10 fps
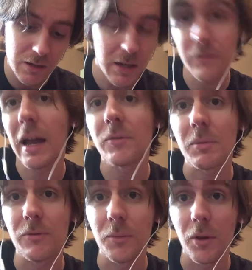It doesn't even have to
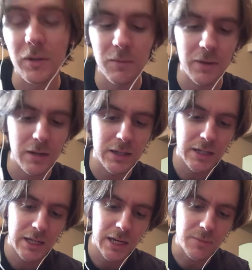be football. It can be
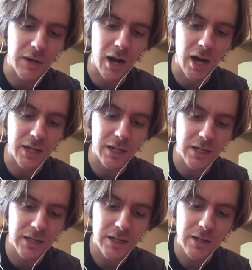
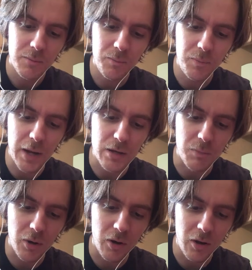hockey,
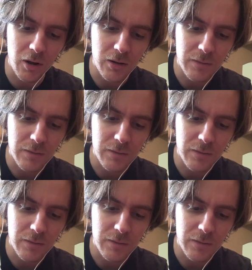baseball,